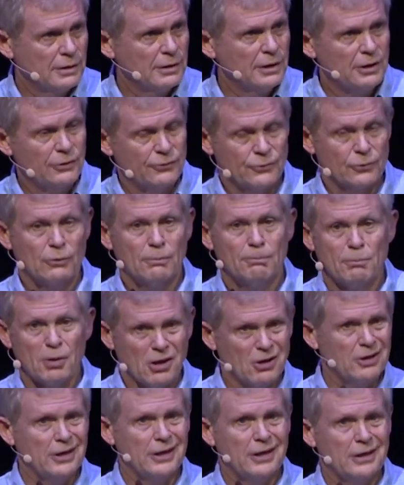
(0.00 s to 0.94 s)
He'll throw a
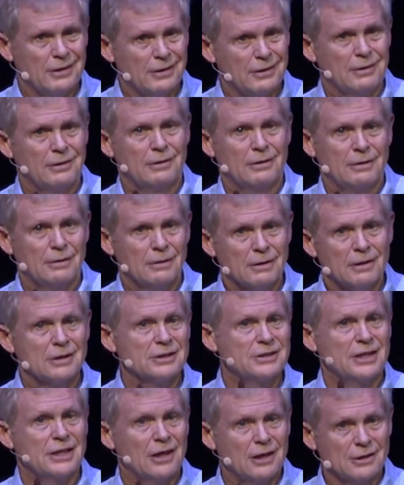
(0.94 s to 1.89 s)
party
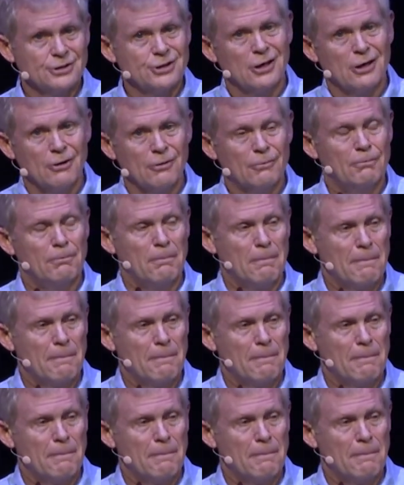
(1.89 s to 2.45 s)
because he got you home.